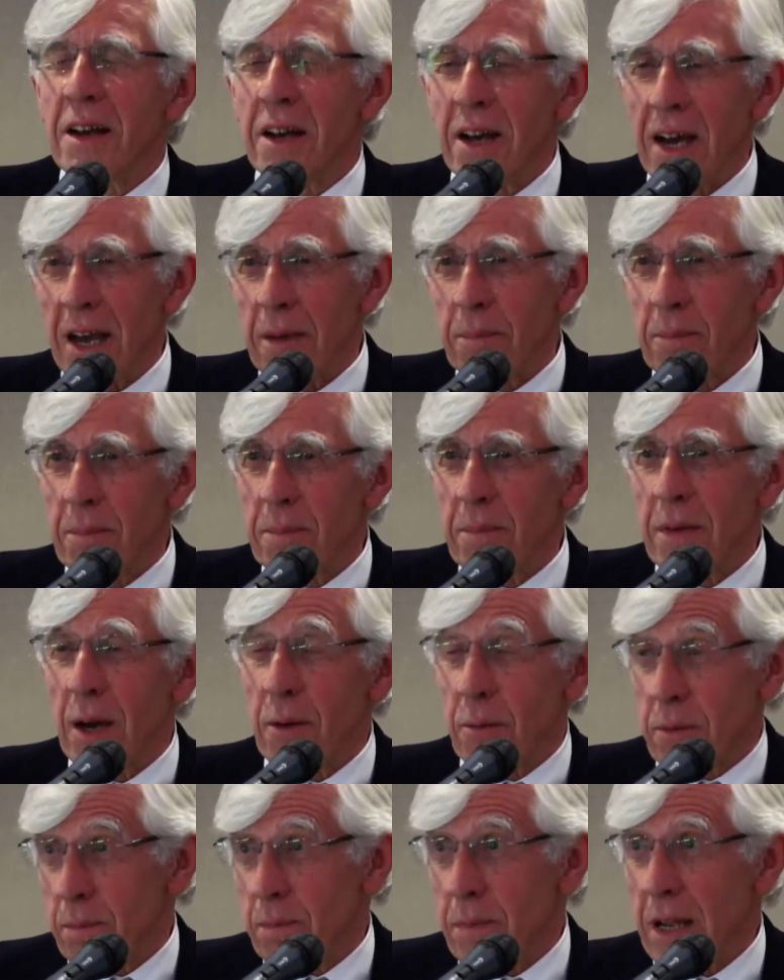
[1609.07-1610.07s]
I
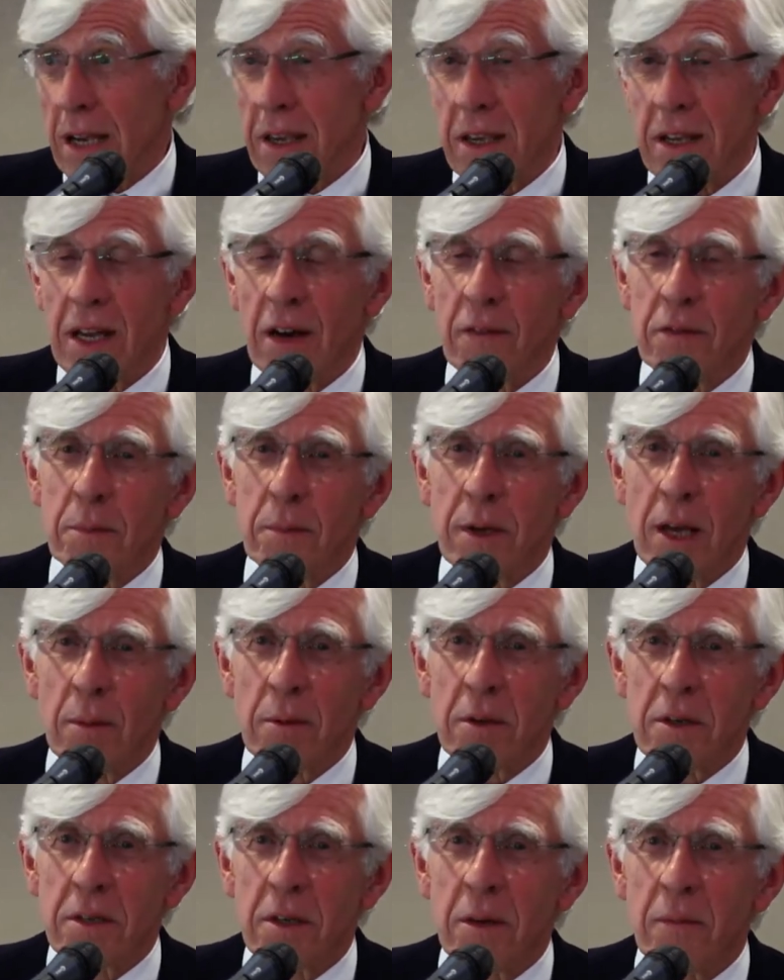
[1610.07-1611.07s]
was lucky enough to be
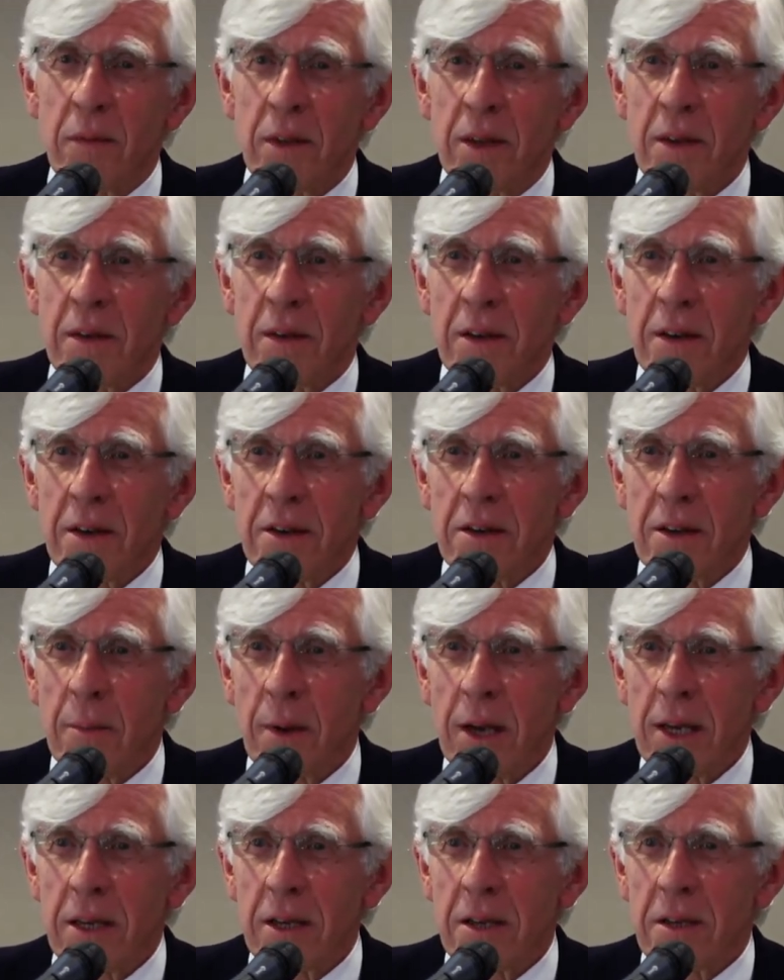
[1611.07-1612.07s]
able to
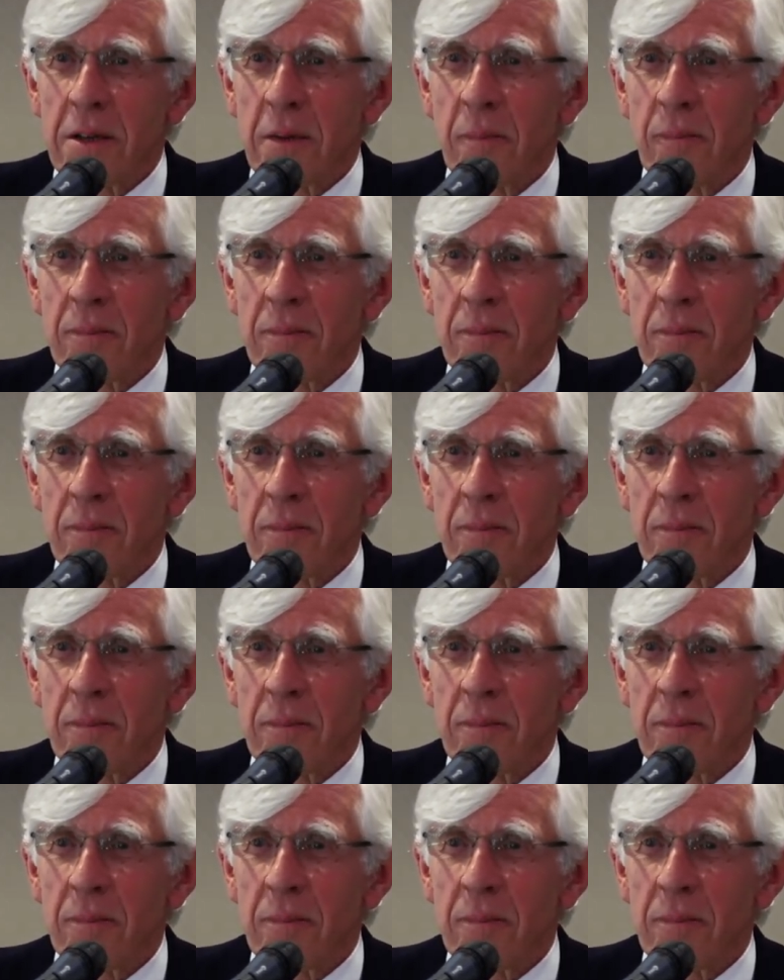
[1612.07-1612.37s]
make it.